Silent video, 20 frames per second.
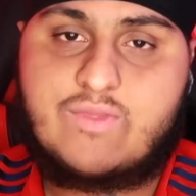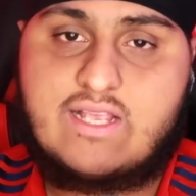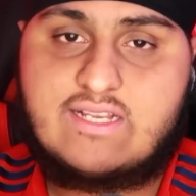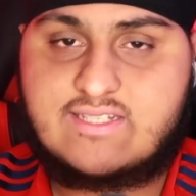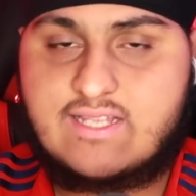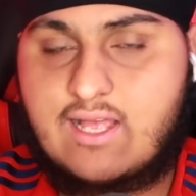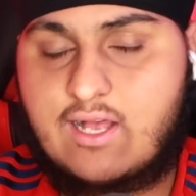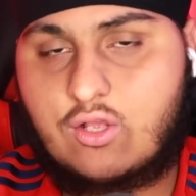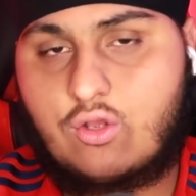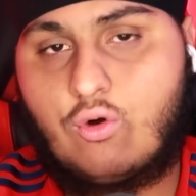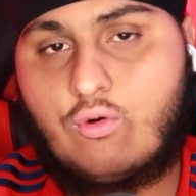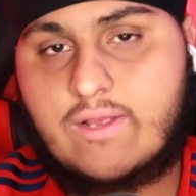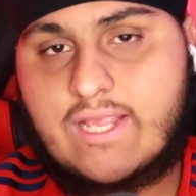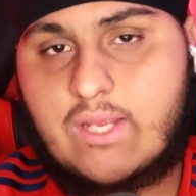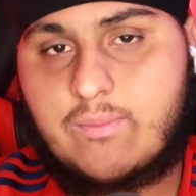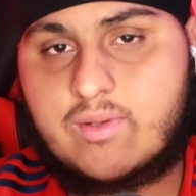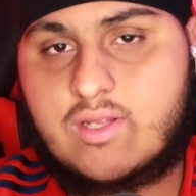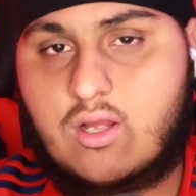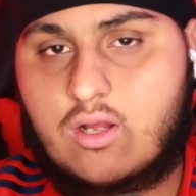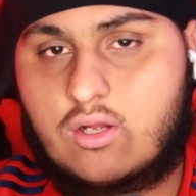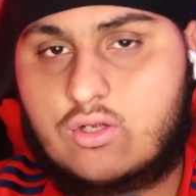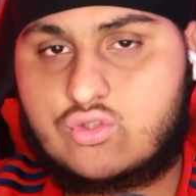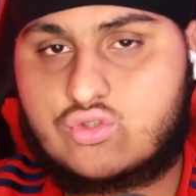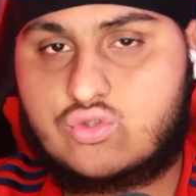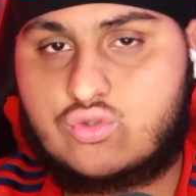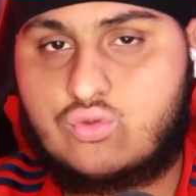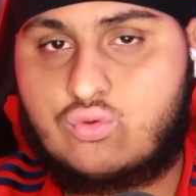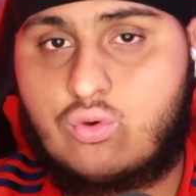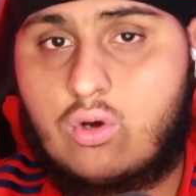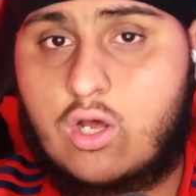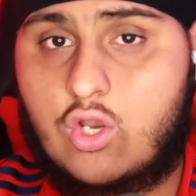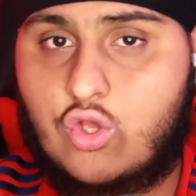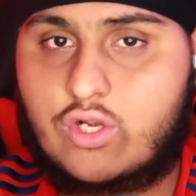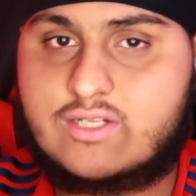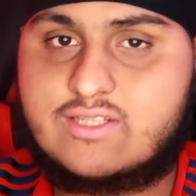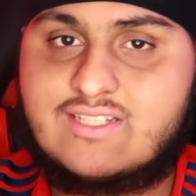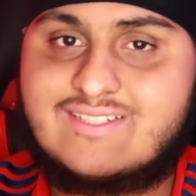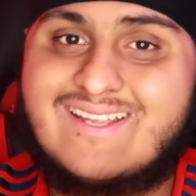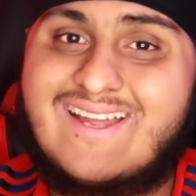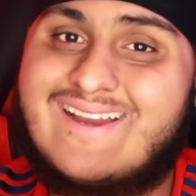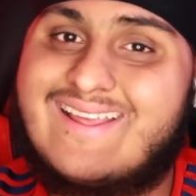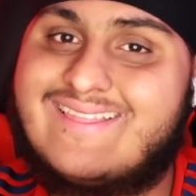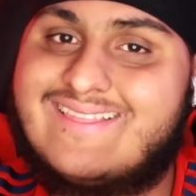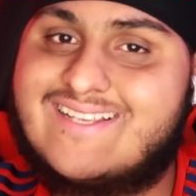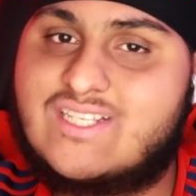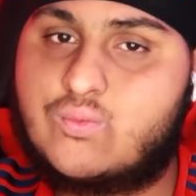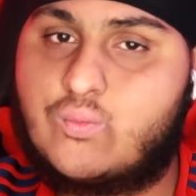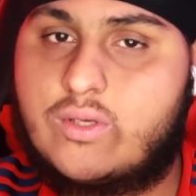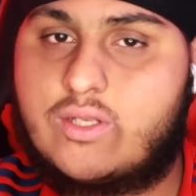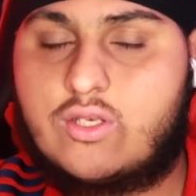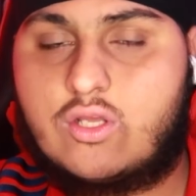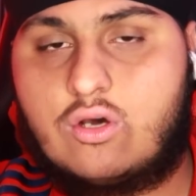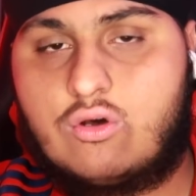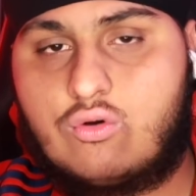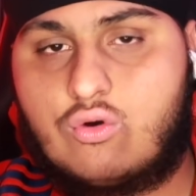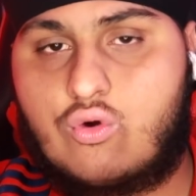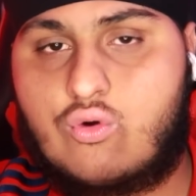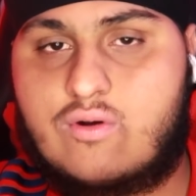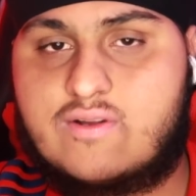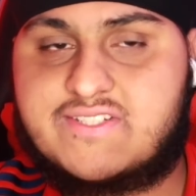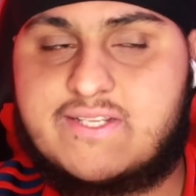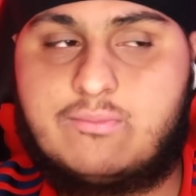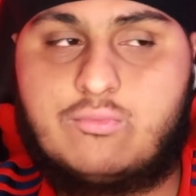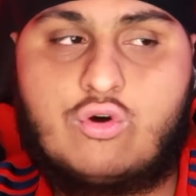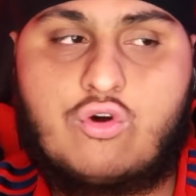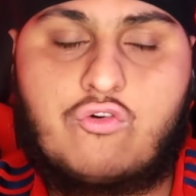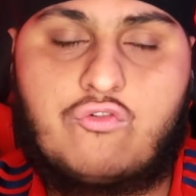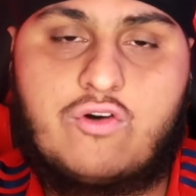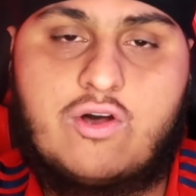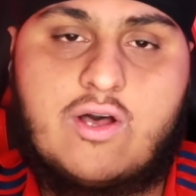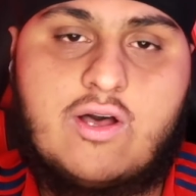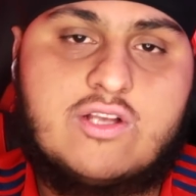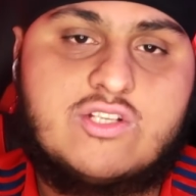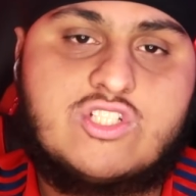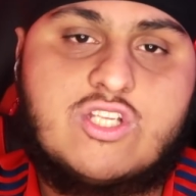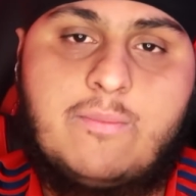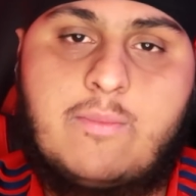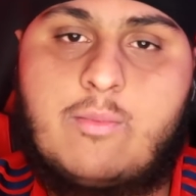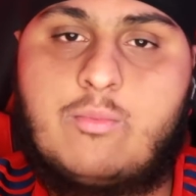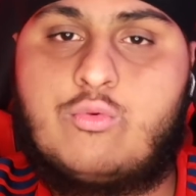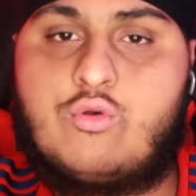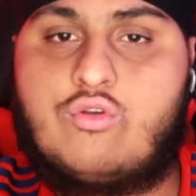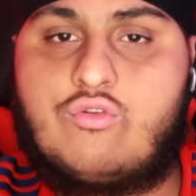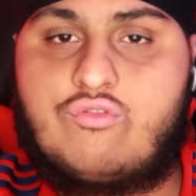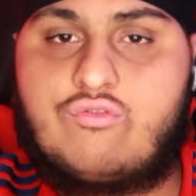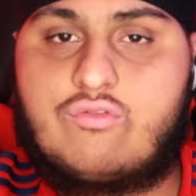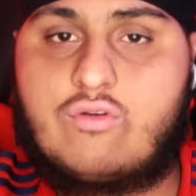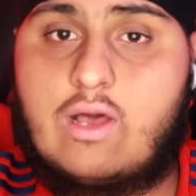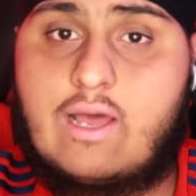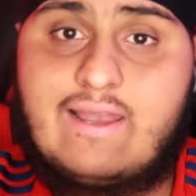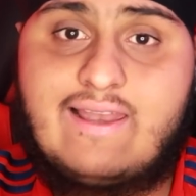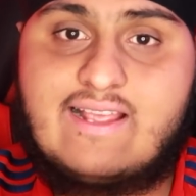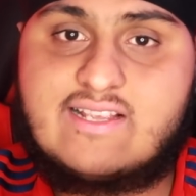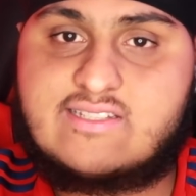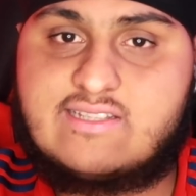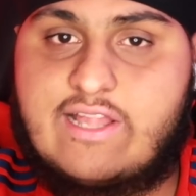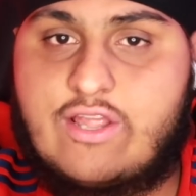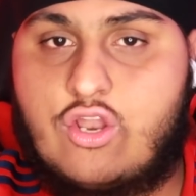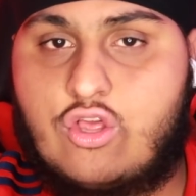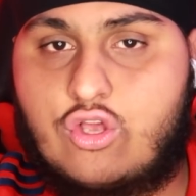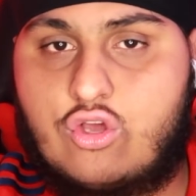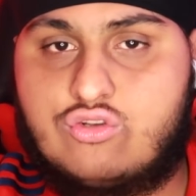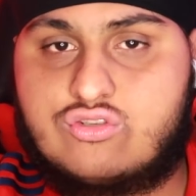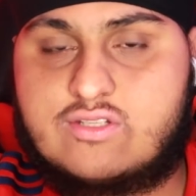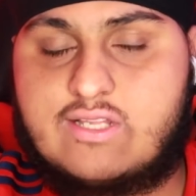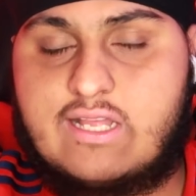Is that a goalkeeper that Arsenal are looking to sign in this window, or is it more of a summer move unless Leno goes